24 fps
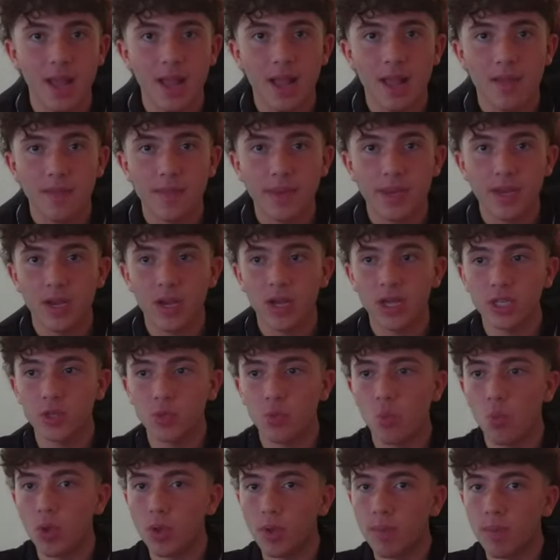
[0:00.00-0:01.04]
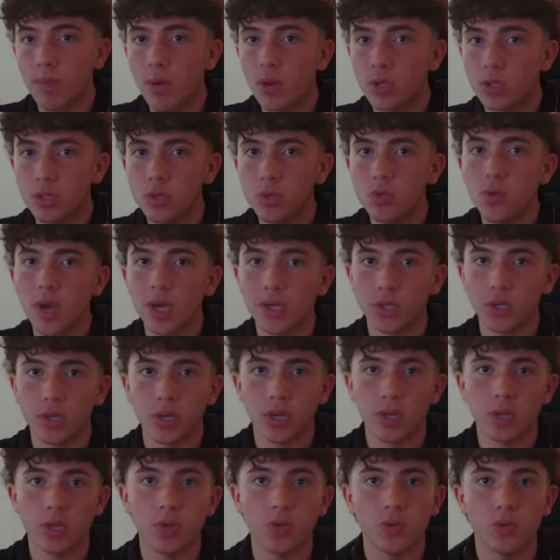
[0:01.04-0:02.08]
Because what most of you guys are going
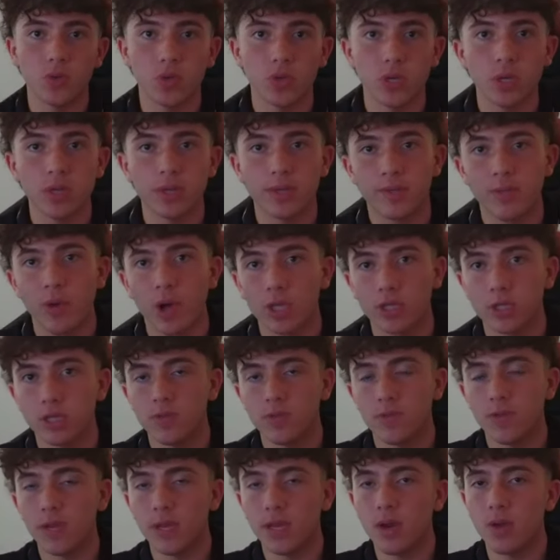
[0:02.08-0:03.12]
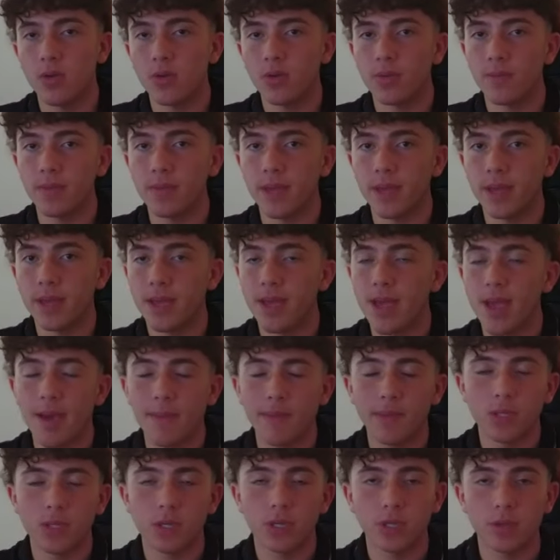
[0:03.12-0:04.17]
to do is you're going to watch this video and be like, yeah, I'm
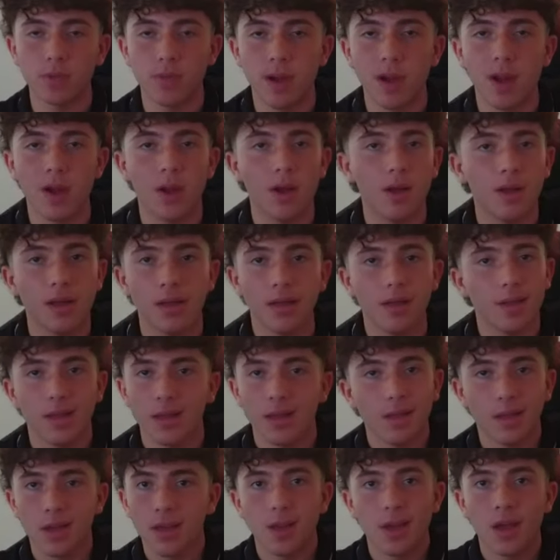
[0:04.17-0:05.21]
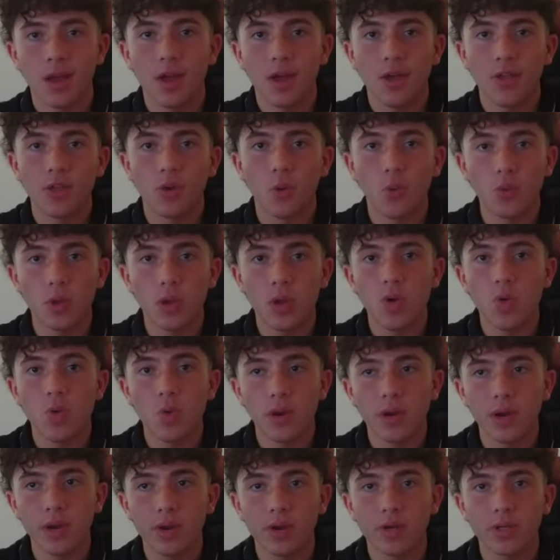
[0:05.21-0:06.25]
going to start tomorrow. The real
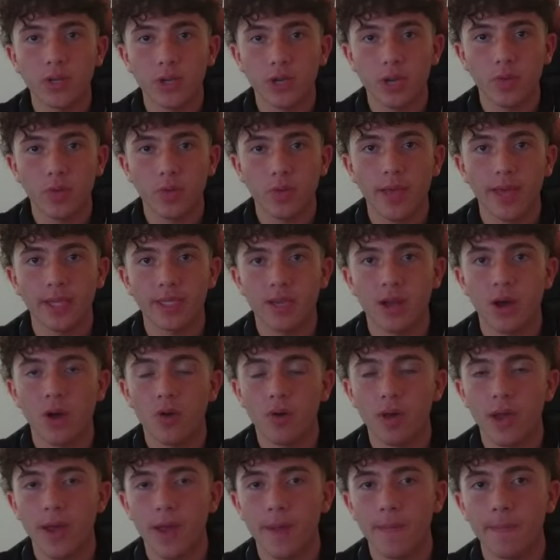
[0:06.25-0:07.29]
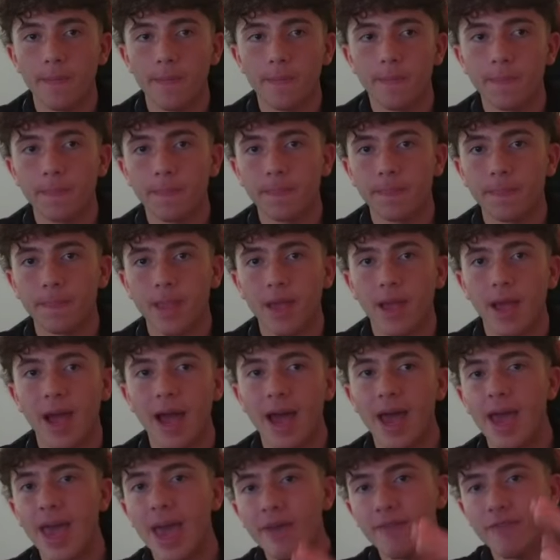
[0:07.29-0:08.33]
winners are going to realize, okay,
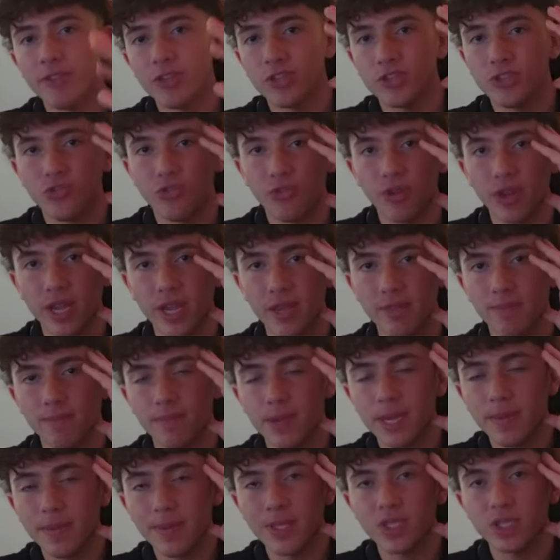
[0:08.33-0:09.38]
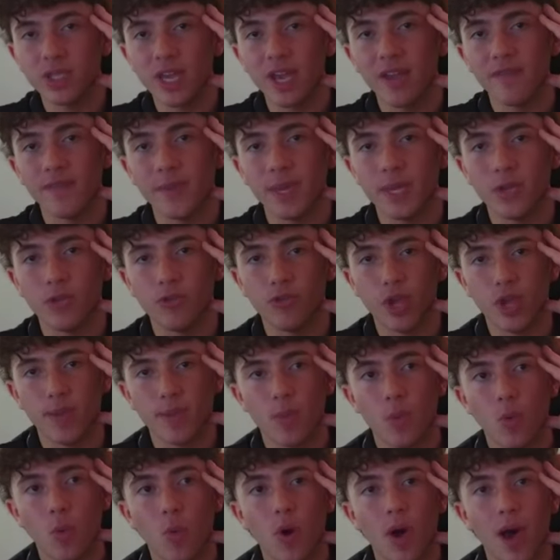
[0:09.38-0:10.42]
I have this dream. PB just gave me a dream
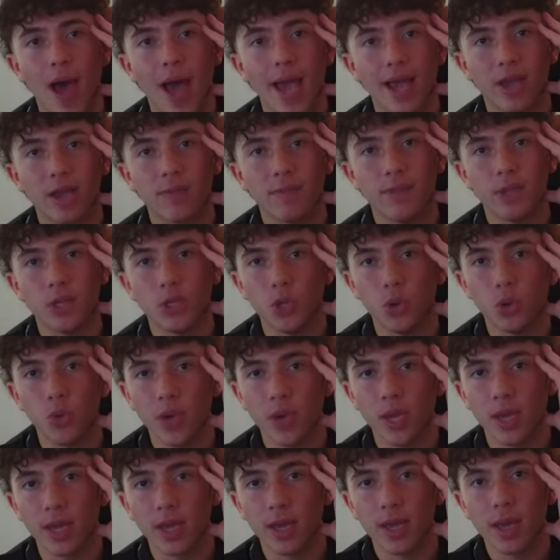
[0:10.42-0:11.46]
of what I could be doing.